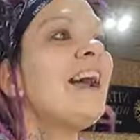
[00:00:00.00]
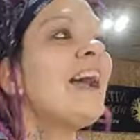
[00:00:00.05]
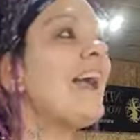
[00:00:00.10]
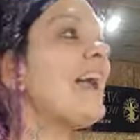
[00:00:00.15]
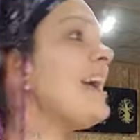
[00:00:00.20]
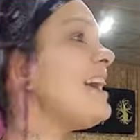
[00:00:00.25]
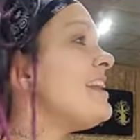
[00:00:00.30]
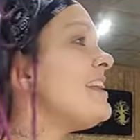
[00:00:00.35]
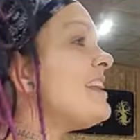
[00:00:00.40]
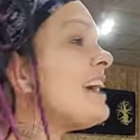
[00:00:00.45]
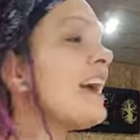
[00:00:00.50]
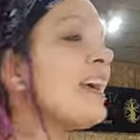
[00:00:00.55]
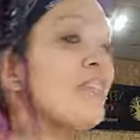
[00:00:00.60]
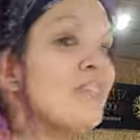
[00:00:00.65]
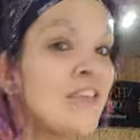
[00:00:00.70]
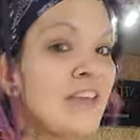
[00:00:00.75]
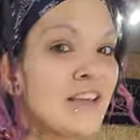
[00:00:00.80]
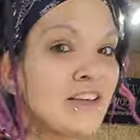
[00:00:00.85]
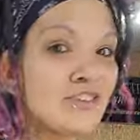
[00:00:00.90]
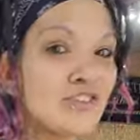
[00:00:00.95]
And I
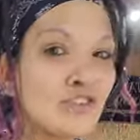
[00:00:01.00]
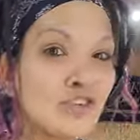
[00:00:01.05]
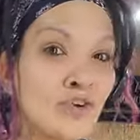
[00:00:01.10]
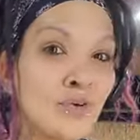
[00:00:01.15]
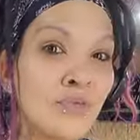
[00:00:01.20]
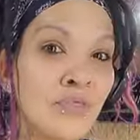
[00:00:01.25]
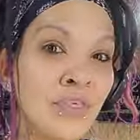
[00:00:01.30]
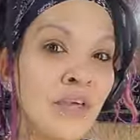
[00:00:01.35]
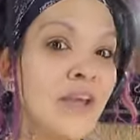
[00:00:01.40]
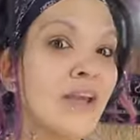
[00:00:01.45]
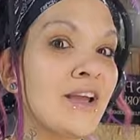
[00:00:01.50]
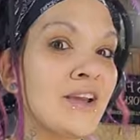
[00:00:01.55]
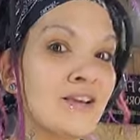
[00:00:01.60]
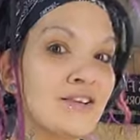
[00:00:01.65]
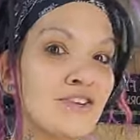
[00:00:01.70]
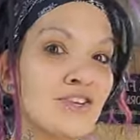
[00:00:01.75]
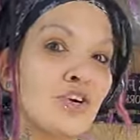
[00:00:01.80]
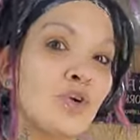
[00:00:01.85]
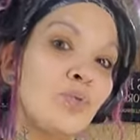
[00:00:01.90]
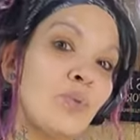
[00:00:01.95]
think it's too thick
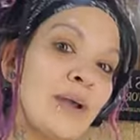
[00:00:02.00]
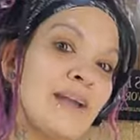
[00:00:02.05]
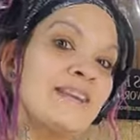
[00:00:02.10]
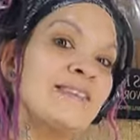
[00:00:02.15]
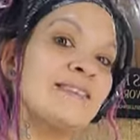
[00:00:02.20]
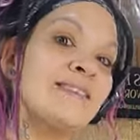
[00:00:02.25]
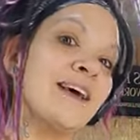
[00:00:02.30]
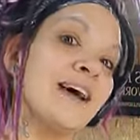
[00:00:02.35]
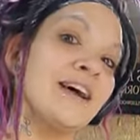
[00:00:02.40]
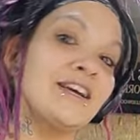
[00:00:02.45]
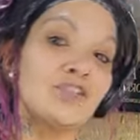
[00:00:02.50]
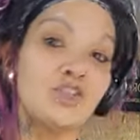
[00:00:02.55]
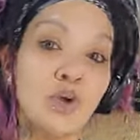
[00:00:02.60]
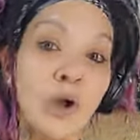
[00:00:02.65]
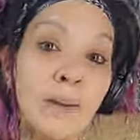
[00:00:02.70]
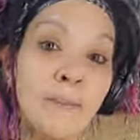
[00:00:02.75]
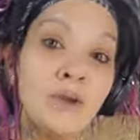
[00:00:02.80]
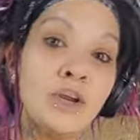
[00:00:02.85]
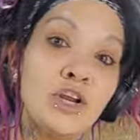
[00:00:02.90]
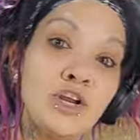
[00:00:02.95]
to waste that. So
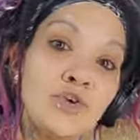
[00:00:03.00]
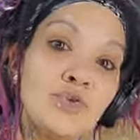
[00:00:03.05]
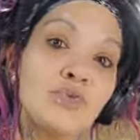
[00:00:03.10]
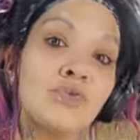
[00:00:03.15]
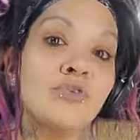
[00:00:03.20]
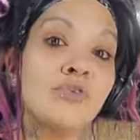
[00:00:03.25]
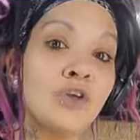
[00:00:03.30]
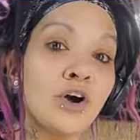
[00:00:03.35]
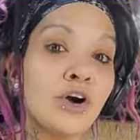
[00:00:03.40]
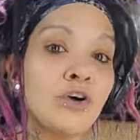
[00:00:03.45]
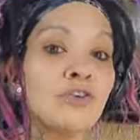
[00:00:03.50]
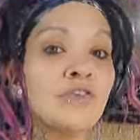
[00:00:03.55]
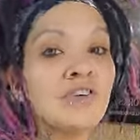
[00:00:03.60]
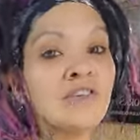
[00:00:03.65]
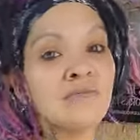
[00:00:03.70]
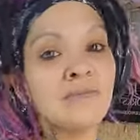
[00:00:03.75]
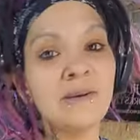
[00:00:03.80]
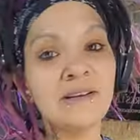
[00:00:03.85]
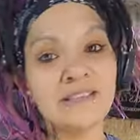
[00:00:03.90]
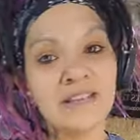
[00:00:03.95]
I'm gonna use those
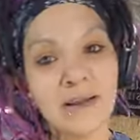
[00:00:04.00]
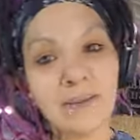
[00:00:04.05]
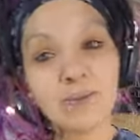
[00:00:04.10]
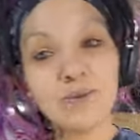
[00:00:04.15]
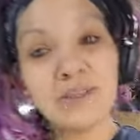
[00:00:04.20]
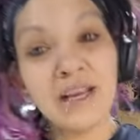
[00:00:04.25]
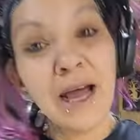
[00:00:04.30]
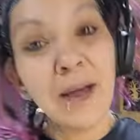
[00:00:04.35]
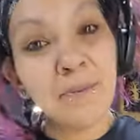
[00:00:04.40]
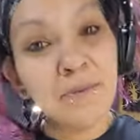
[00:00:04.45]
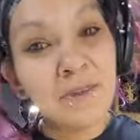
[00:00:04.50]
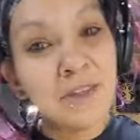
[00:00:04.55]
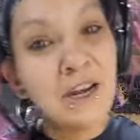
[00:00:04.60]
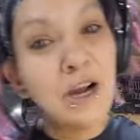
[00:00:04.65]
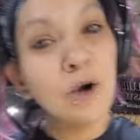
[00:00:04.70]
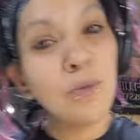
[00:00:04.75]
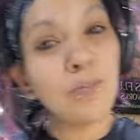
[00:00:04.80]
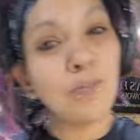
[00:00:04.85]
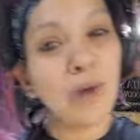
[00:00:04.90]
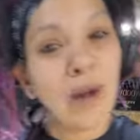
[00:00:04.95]
as my tabletops, and
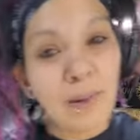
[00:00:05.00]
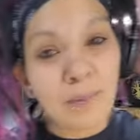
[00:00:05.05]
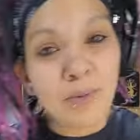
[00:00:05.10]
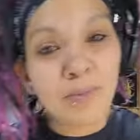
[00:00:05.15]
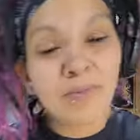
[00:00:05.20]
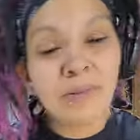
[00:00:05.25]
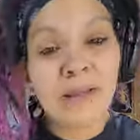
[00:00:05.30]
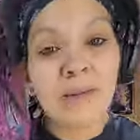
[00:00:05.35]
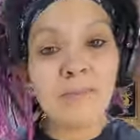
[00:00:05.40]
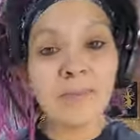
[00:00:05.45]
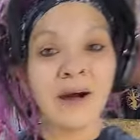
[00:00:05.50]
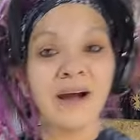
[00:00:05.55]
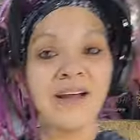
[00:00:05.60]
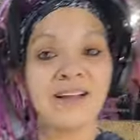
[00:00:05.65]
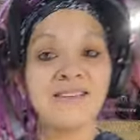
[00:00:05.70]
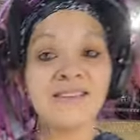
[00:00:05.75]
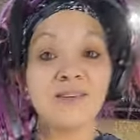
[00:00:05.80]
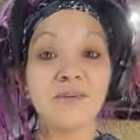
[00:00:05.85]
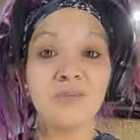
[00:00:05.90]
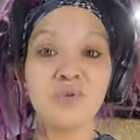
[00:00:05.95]
I'll probably buy
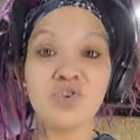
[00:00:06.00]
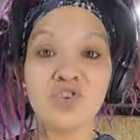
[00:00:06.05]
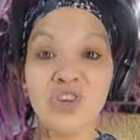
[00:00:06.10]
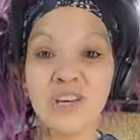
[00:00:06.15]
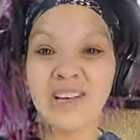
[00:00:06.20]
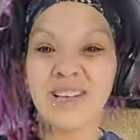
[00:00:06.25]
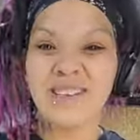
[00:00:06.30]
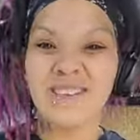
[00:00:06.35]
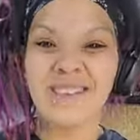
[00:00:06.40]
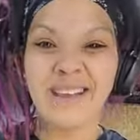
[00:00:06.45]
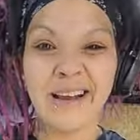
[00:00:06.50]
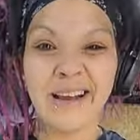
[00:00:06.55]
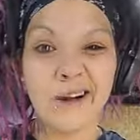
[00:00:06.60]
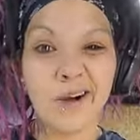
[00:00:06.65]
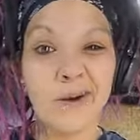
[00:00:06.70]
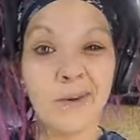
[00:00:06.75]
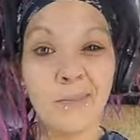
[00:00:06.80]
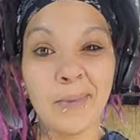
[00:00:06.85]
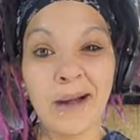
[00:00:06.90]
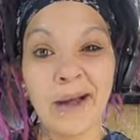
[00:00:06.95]
some sheets that are
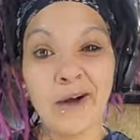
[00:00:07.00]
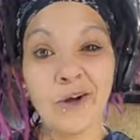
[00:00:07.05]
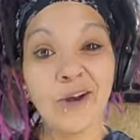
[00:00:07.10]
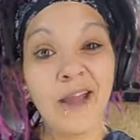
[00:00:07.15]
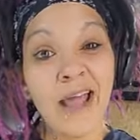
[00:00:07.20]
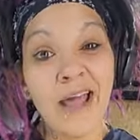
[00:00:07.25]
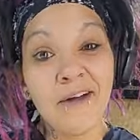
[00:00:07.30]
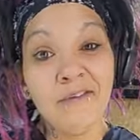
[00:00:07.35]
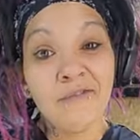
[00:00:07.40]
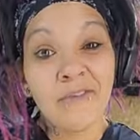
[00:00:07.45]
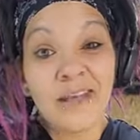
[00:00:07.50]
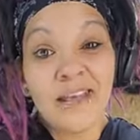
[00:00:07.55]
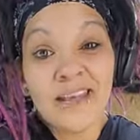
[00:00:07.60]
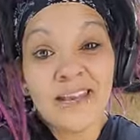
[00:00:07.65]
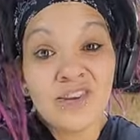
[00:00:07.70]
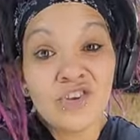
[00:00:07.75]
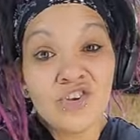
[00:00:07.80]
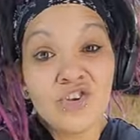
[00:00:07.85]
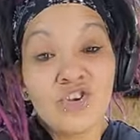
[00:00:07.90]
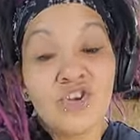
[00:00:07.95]
about half
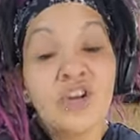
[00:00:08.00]
inch.